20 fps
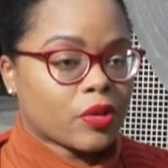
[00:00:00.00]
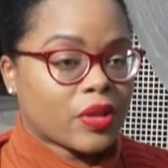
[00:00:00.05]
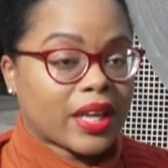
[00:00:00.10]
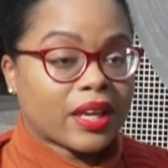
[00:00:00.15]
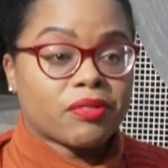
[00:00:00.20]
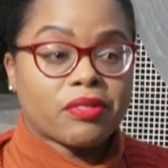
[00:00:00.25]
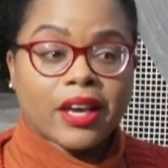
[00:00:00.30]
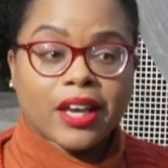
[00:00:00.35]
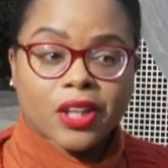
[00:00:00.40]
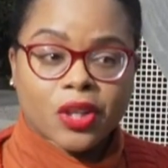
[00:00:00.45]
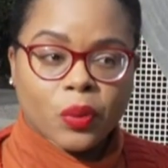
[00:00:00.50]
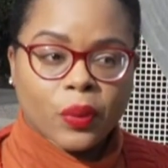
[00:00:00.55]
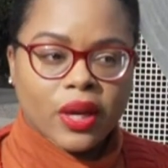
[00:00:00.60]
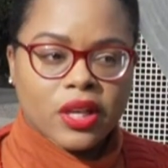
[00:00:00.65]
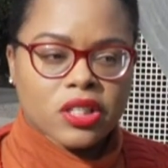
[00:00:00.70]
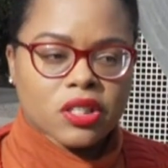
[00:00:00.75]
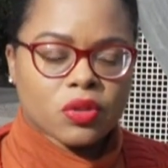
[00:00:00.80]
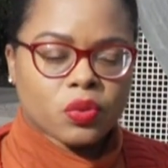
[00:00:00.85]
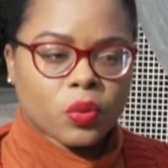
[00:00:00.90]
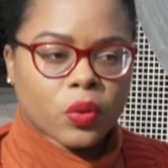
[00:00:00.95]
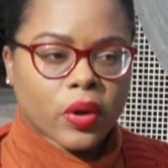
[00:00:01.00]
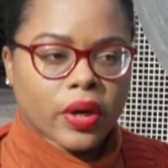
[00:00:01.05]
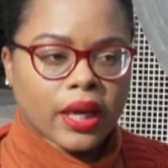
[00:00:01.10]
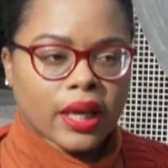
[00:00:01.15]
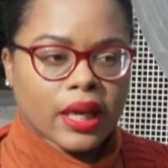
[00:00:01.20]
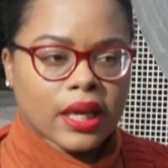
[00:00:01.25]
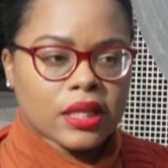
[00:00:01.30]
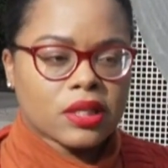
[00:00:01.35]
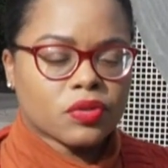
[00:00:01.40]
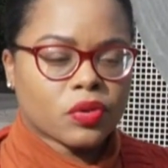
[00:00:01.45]
So that evacuation
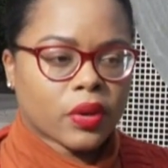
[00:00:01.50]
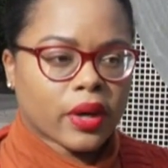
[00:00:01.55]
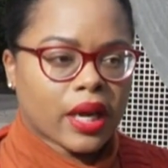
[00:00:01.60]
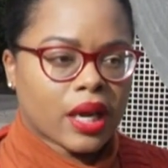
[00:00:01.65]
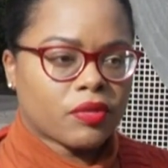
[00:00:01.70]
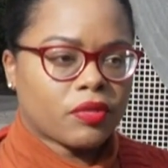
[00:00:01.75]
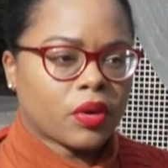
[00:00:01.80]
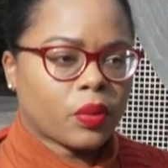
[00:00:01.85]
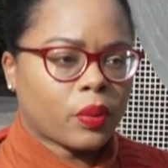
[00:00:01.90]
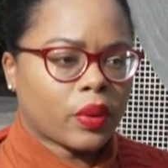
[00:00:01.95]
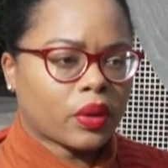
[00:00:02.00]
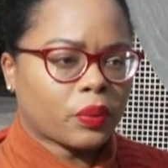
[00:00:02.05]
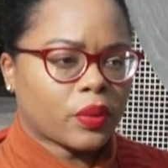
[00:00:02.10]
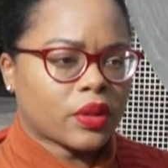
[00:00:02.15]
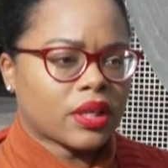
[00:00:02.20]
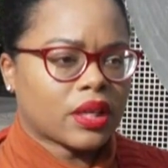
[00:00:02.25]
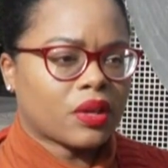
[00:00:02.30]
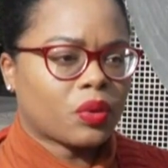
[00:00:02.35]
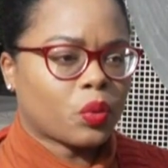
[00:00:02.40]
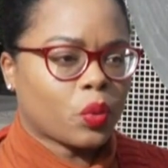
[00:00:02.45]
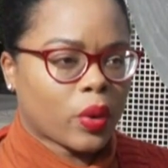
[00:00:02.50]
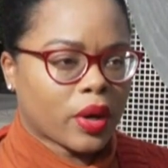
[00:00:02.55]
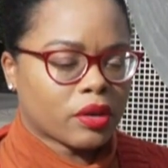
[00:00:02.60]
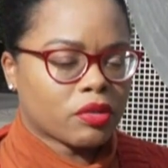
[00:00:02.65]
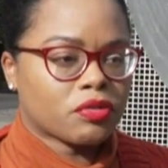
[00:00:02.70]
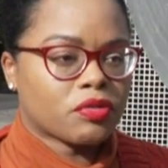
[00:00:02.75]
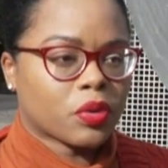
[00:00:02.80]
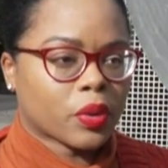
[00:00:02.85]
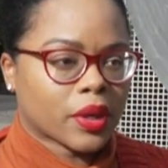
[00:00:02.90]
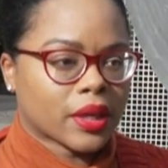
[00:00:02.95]
warning is for everyone within
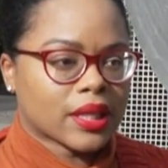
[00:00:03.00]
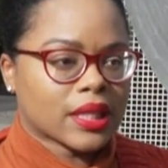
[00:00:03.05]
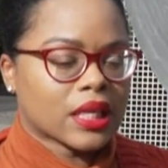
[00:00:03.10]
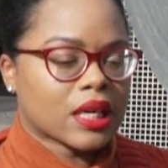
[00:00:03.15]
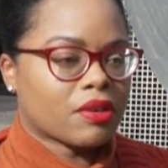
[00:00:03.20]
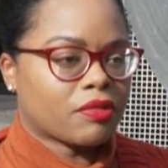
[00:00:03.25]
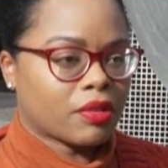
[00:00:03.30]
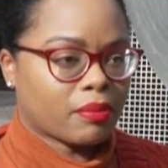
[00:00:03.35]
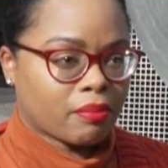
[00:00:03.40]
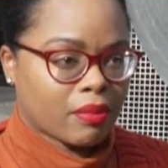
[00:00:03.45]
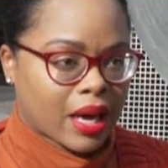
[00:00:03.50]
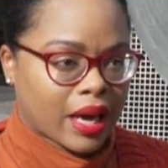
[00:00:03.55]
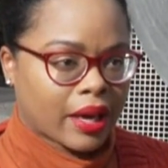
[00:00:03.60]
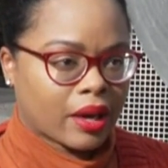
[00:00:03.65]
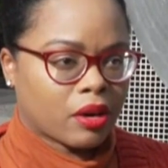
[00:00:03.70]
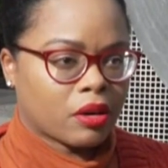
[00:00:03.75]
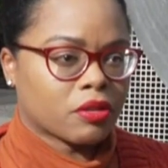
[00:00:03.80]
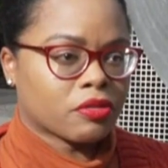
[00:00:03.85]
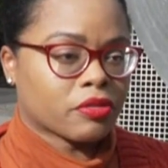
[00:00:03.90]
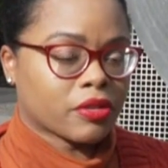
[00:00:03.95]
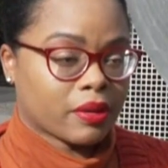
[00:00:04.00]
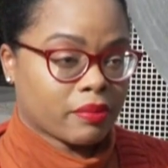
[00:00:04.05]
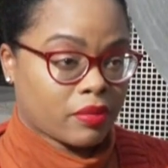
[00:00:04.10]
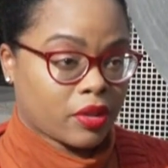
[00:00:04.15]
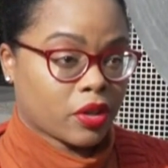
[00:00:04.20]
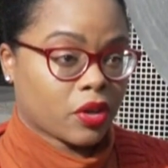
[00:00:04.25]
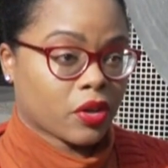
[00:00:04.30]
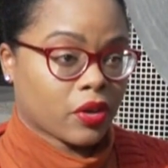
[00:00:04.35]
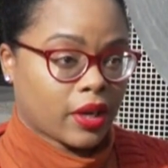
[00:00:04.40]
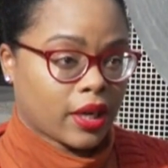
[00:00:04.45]
one fourth of a mile from the